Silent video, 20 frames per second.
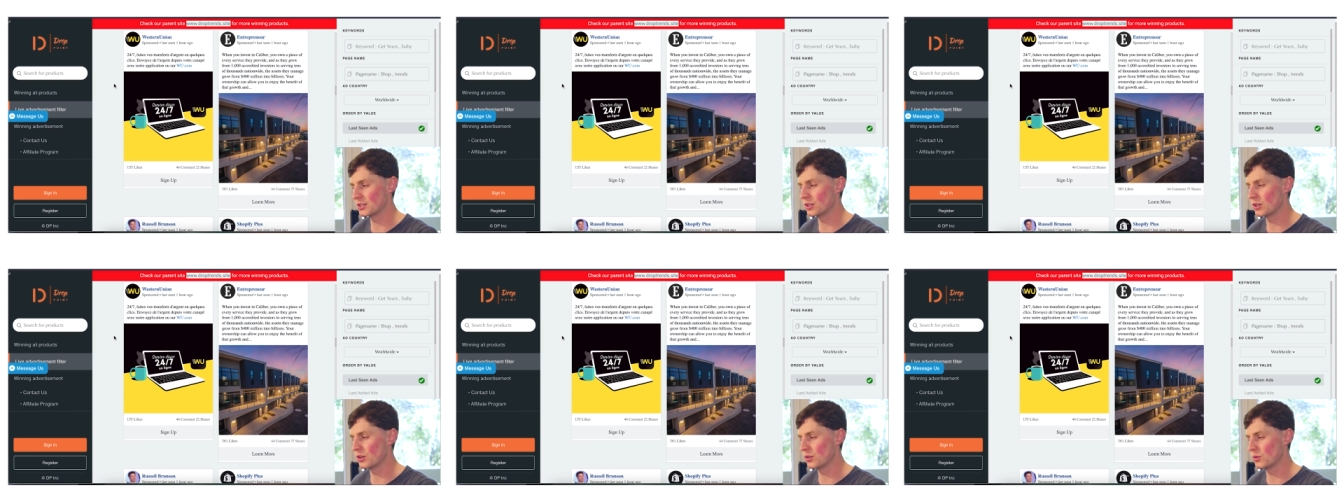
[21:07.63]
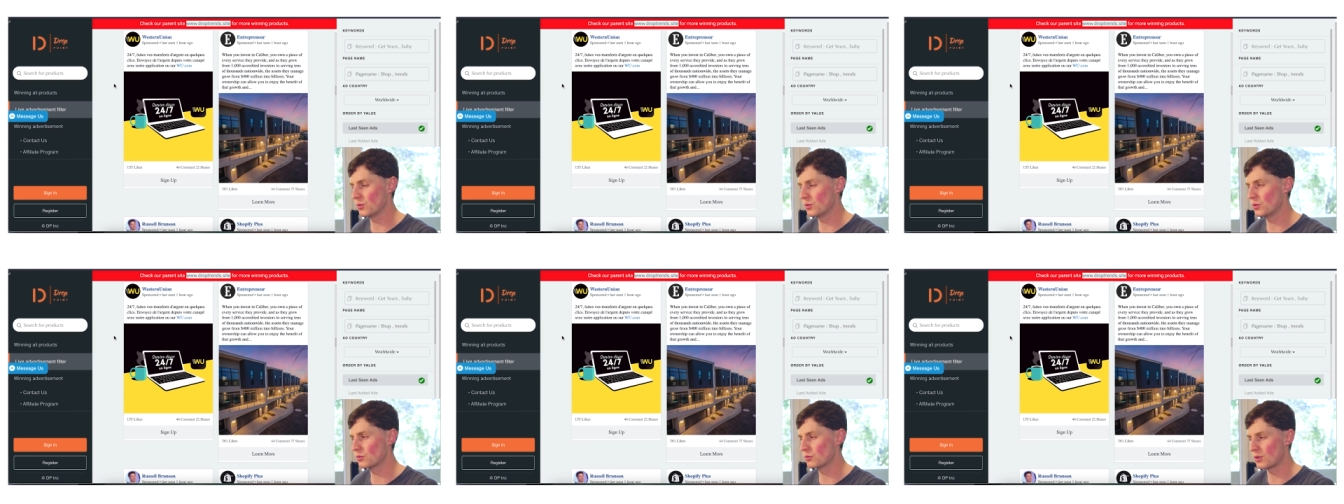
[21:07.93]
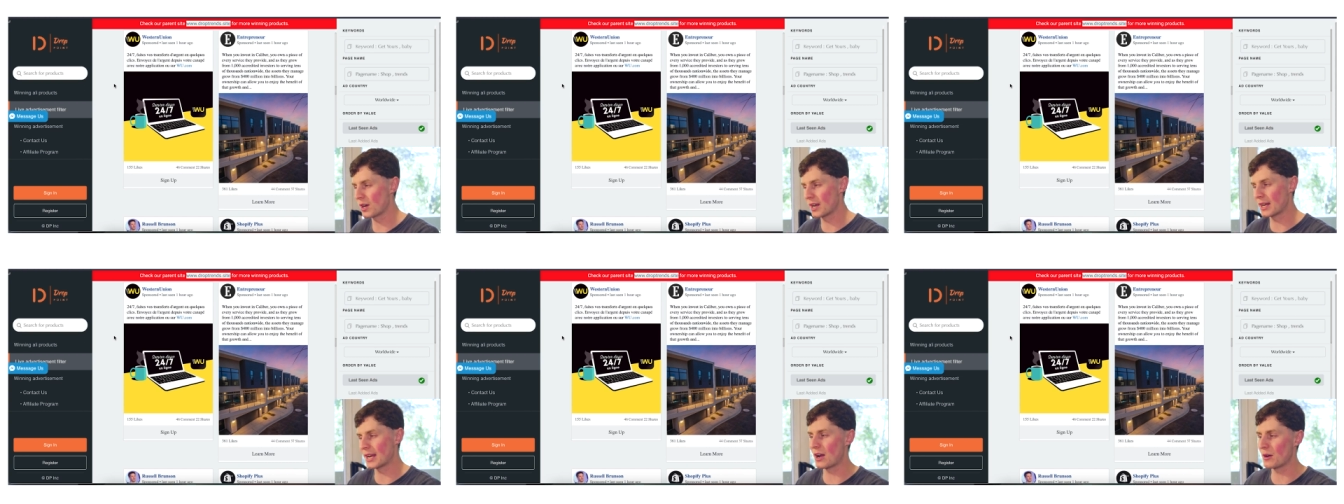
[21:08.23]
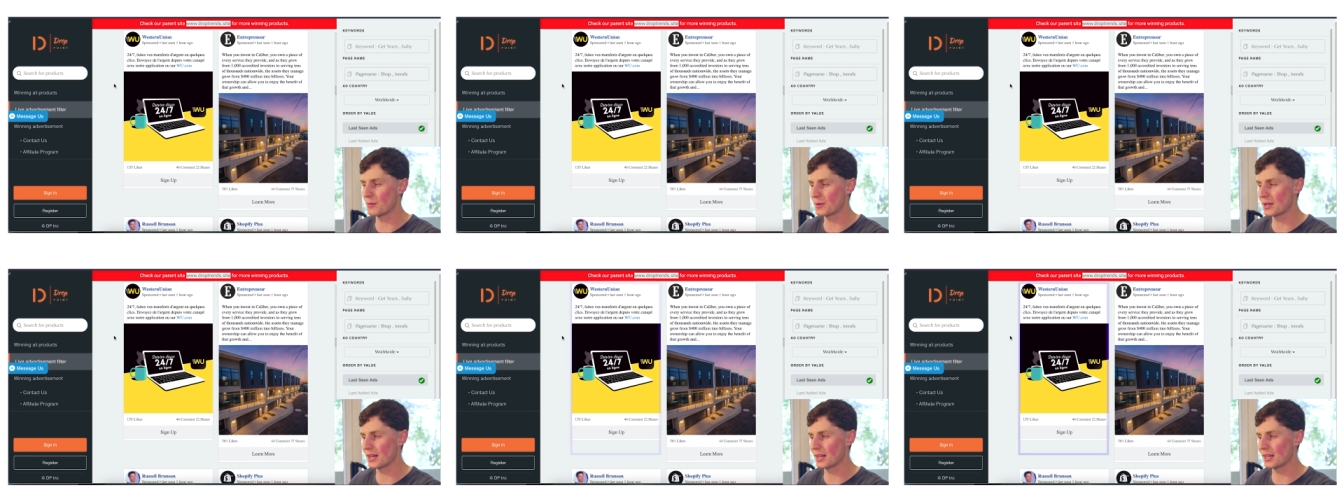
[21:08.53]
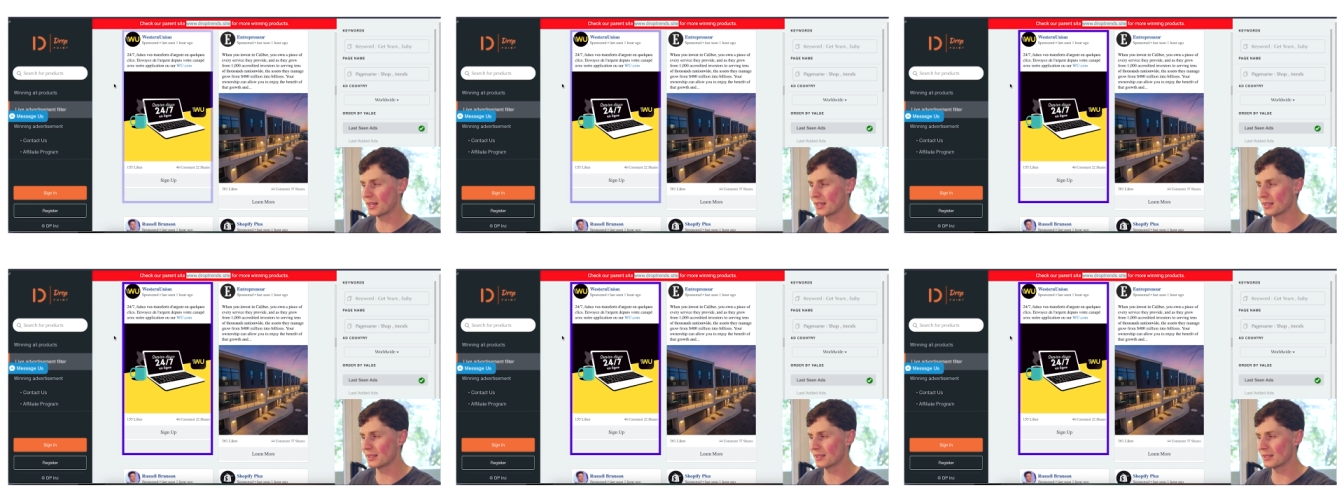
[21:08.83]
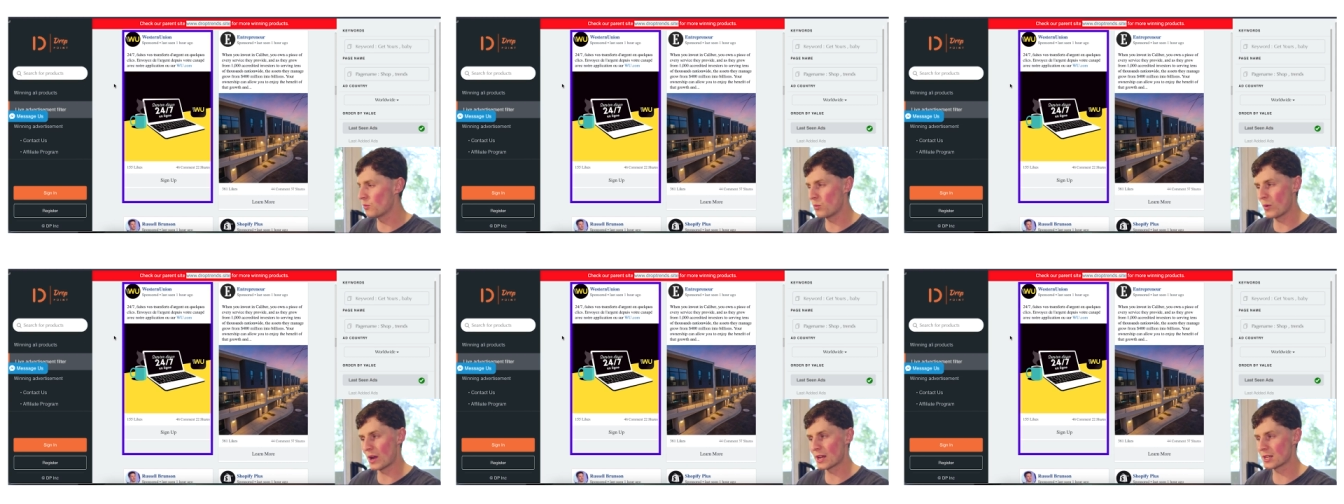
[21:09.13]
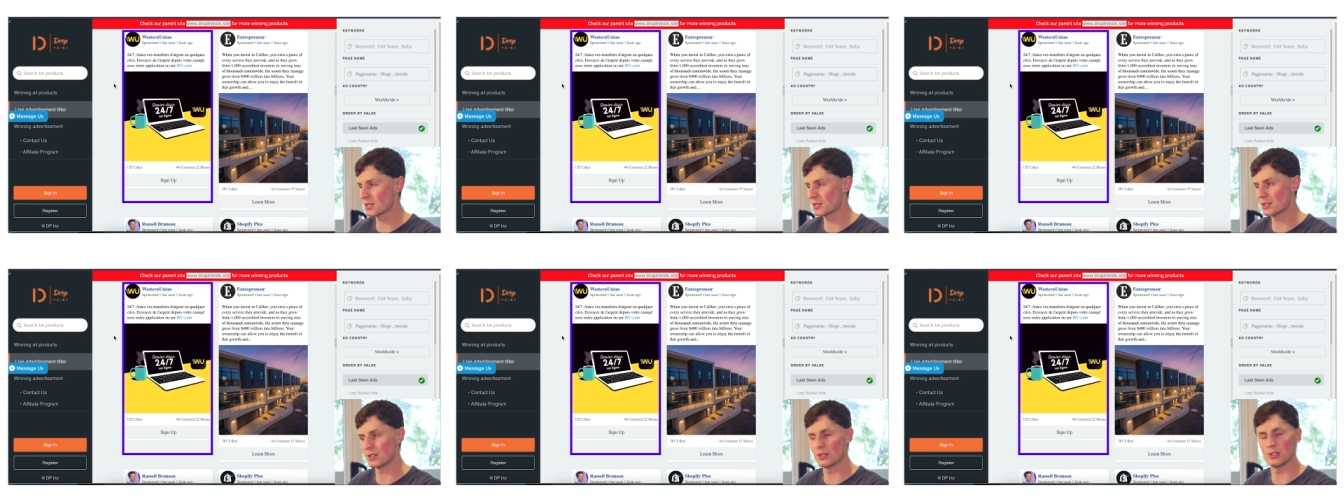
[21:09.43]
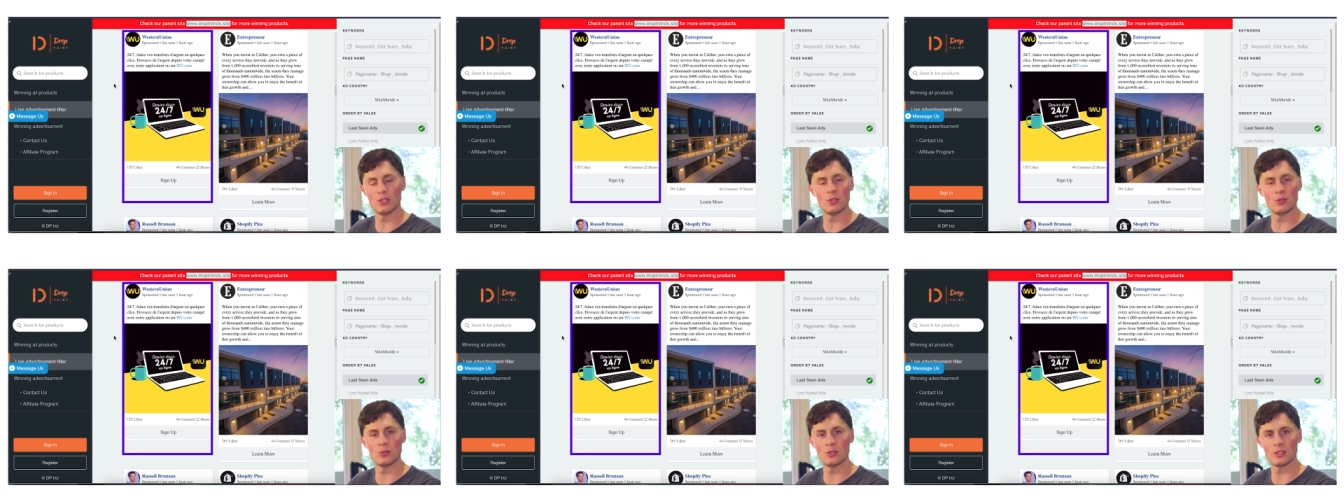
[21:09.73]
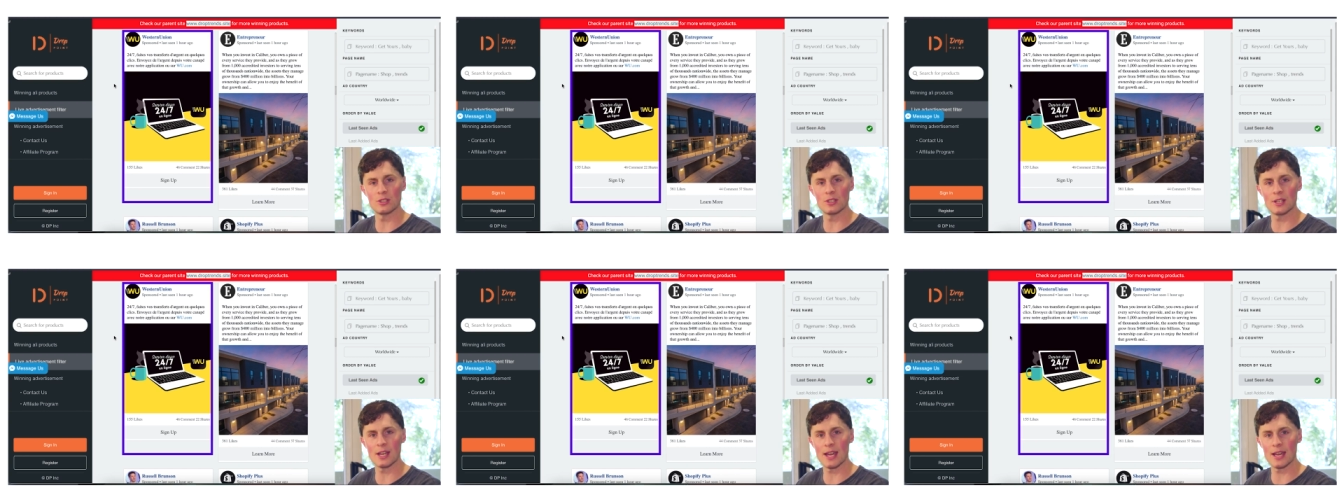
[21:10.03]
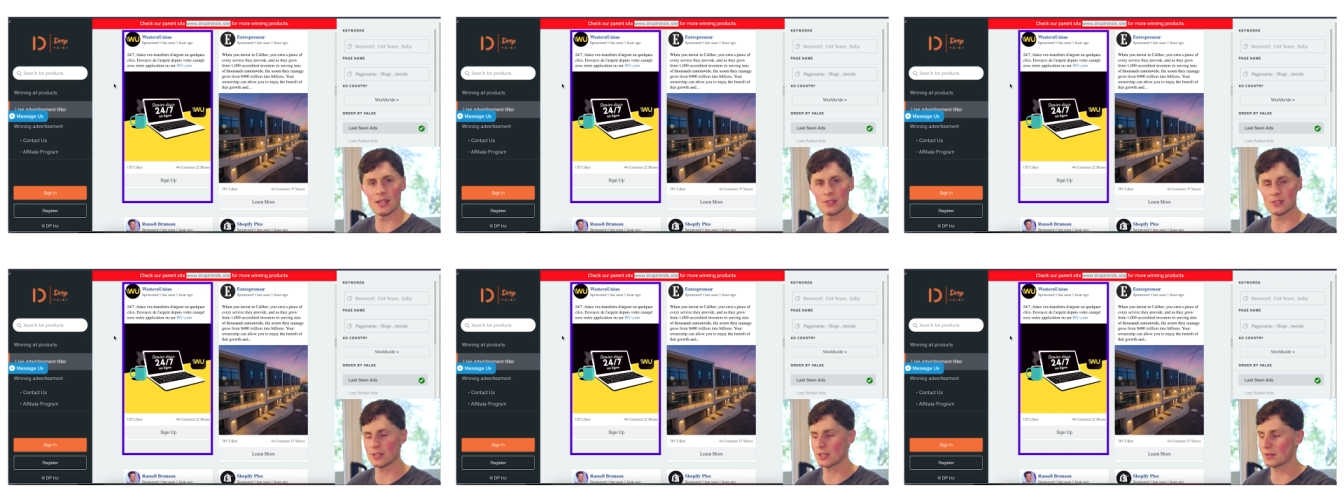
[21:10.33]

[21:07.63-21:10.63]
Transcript: You know, right now I'm getting Western Union ads.